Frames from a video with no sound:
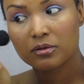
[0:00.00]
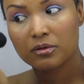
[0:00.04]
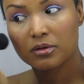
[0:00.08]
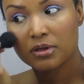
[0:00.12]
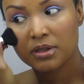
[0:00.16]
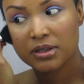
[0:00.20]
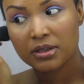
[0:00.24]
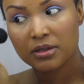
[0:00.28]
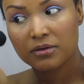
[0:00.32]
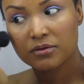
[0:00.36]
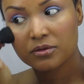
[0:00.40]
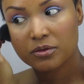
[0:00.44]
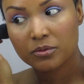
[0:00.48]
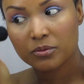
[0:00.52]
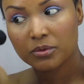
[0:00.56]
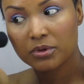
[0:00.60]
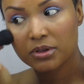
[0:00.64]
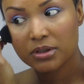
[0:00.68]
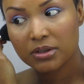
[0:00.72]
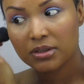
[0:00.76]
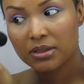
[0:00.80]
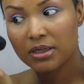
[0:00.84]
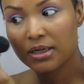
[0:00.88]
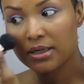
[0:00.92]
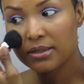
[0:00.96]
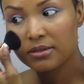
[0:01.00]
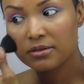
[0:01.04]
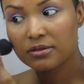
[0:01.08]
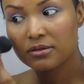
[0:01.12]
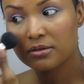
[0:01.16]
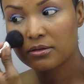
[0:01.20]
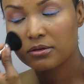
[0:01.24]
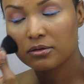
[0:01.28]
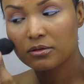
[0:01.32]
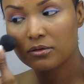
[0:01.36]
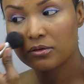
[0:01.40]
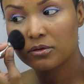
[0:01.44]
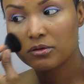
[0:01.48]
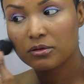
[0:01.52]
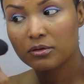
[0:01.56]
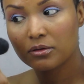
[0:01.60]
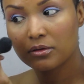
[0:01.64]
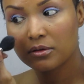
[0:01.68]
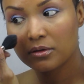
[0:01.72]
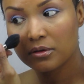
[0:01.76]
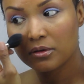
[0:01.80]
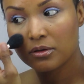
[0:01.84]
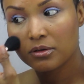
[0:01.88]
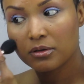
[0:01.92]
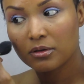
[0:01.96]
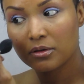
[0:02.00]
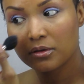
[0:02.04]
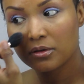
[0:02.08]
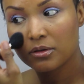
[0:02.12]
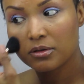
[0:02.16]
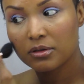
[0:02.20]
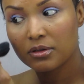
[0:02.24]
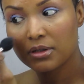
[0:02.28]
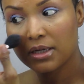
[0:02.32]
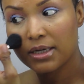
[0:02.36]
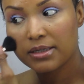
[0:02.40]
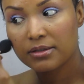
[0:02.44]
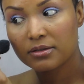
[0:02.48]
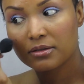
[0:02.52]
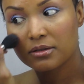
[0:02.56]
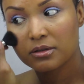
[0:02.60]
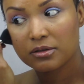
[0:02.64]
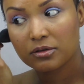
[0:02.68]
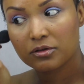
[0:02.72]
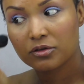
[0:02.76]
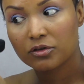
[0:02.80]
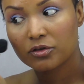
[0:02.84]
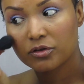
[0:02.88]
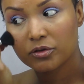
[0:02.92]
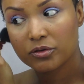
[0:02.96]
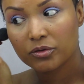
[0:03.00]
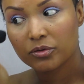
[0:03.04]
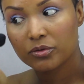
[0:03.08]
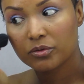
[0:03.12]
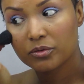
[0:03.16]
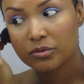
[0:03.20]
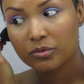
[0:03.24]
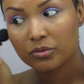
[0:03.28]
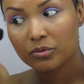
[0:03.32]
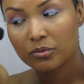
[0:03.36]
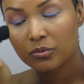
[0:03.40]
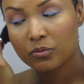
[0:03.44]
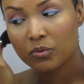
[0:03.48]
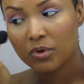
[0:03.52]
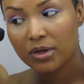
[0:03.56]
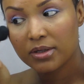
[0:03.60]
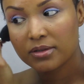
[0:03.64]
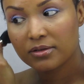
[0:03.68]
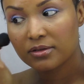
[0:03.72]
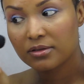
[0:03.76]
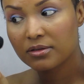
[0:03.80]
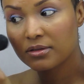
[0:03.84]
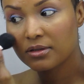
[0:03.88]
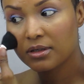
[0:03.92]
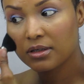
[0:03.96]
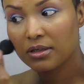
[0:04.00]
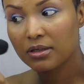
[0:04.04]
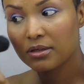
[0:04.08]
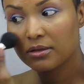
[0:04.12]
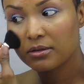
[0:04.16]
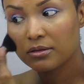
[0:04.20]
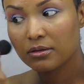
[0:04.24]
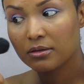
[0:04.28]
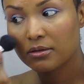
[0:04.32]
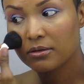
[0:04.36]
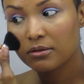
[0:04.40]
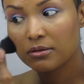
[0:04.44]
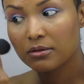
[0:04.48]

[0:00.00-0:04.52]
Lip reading: It gives a really nice look to one's skin.